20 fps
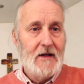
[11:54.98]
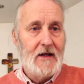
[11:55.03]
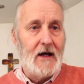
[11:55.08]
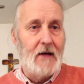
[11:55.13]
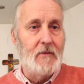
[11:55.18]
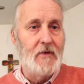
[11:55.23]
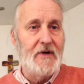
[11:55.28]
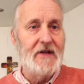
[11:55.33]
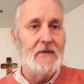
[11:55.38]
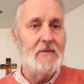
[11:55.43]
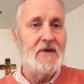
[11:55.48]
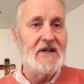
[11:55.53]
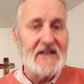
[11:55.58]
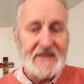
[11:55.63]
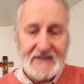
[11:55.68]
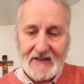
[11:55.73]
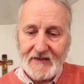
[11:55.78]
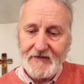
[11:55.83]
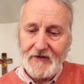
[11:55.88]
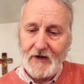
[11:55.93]
And when the
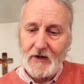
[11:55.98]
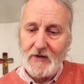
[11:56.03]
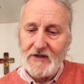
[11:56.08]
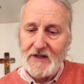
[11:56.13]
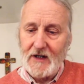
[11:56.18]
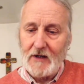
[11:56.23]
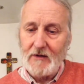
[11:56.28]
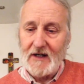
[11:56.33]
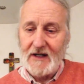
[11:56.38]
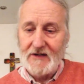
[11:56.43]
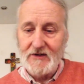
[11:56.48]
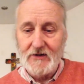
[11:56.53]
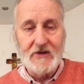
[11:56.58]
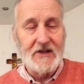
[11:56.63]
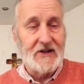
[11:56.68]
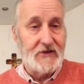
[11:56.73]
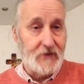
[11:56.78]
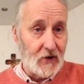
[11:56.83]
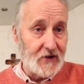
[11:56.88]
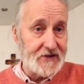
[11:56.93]
minister found out I knew
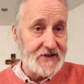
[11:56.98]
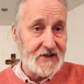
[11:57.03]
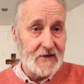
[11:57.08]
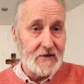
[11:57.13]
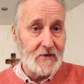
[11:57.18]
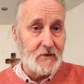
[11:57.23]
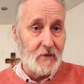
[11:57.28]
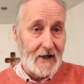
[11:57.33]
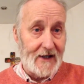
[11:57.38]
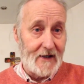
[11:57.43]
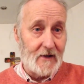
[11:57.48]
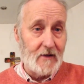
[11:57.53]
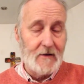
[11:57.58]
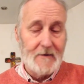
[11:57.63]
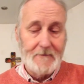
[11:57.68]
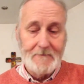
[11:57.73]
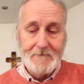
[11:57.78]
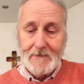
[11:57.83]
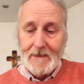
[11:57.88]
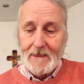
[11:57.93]
the daughter
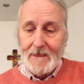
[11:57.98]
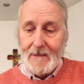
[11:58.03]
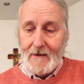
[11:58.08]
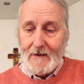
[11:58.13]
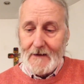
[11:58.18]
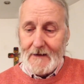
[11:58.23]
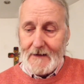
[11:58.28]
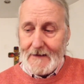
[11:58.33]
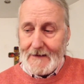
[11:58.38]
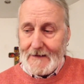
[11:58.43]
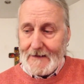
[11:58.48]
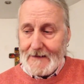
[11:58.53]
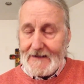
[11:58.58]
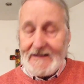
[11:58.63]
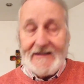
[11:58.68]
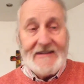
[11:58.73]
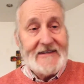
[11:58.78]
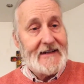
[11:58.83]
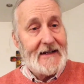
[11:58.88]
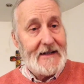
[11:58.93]
well,
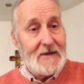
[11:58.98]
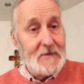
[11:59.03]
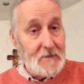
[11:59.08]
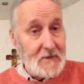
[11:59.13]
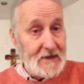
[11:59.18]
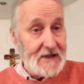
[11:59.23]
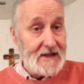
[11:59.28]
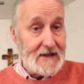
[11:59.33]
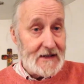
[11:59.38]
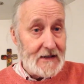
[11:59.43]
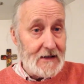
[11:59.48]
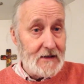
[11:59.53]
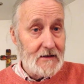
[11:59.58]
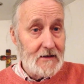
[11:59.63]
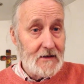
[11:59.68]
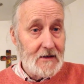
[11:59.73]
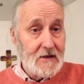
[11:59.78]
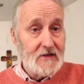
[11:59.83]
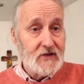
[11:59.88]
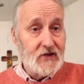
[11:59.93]
he sent
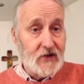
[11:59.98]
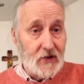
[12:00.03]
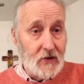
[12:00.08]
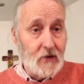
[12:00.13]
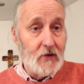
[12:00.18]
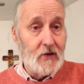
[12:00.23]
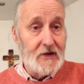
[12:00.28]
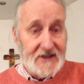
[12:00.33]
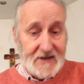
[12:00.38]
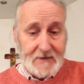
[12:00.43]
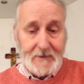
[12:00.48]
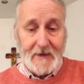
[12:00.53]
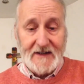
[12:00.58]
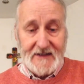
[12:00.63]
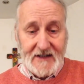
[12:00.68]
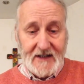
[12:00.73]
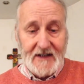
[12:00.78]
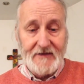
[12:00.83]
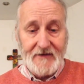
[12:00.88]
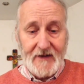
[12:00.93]
me to go and speak
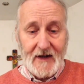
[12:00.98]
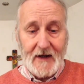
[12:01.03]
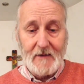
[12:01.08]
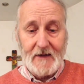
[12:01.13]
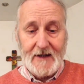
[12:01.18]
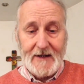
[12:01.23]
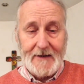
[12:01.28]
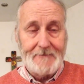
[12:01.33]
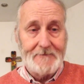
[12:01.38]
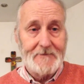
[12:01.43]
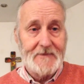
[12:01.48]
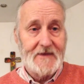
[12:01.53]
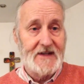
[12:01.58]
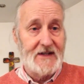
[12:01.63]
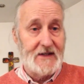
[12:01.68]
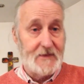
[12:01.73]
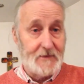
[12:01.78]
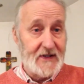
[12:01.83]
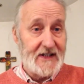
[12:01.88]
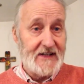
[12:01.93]
to the family, to
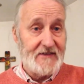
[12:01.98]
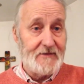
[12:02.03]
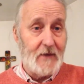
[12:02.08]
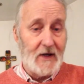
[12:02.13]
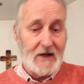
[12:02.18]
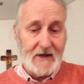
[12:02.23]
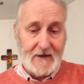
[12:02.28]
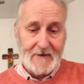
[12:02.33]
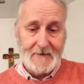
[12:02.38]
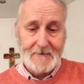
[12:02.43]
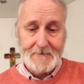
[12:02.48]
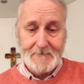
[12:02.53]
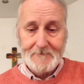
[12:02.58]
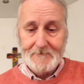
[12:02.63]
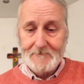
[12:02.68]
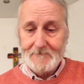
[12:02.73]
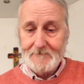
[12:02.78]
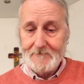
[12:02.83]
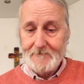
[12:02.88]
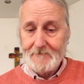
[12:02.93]
the bereaved mother.
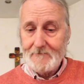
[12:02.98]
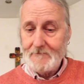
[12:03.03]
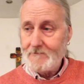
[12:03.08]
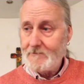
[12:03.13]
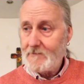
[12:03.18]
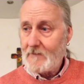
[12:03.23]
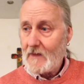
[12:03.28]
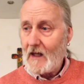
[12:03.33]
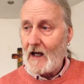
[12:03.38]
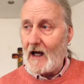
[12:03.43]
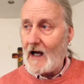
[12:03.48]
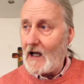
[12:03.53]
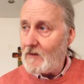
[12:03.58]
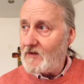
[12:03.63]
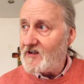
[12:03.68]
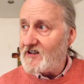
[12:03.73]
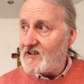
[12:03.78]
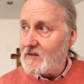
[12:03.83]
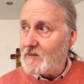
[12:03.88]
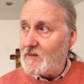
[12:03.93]
I
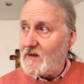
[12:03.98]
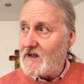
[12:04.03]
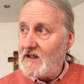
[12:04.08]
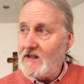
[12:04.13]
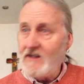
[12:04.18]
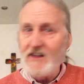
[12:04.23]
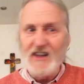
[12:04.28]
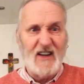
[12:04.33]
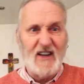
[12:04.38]
was to be the